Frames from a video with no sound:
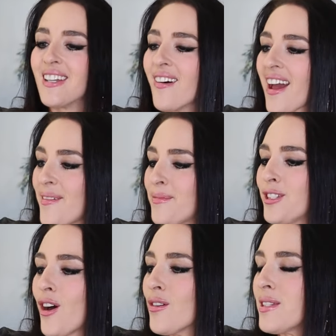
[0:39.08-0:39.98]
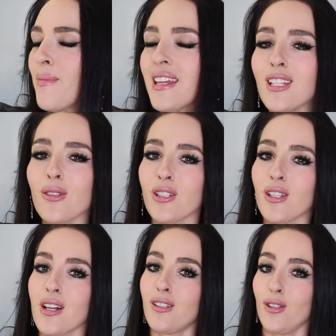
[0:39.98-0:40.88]
Okay, so to make these
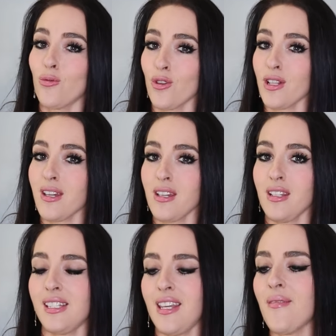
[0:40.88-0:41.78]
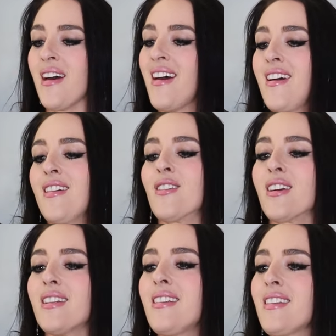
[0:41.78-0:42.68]
croissants is really easy. You're
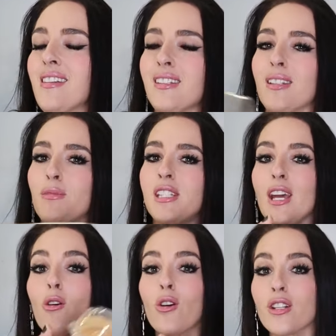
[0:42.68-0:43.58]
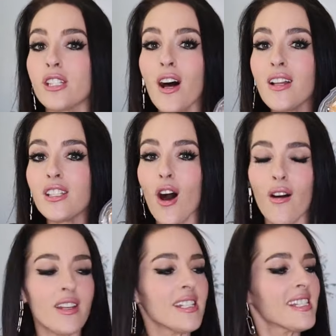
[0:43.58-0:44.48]
gonna need some stale croissants,
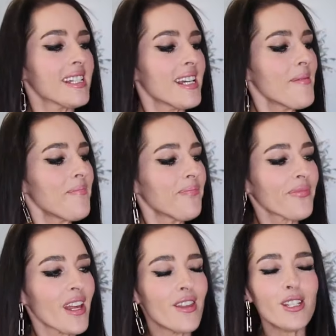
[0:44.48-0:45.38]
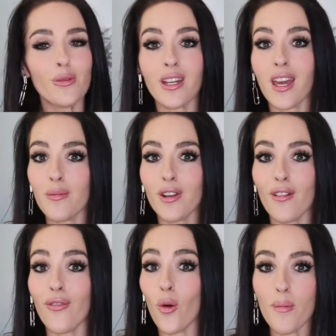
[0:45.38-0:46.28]
obviously. This one came in a
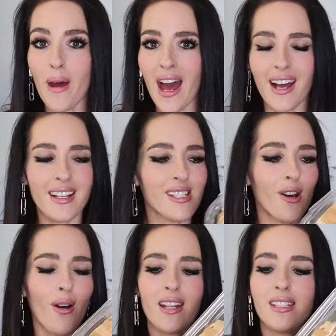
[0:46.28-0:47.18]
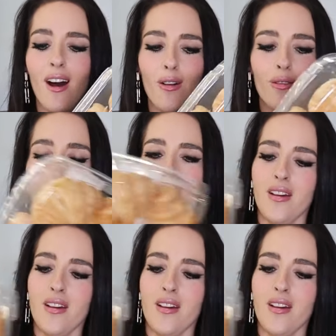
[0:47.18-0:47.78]
4-pack, so I doubt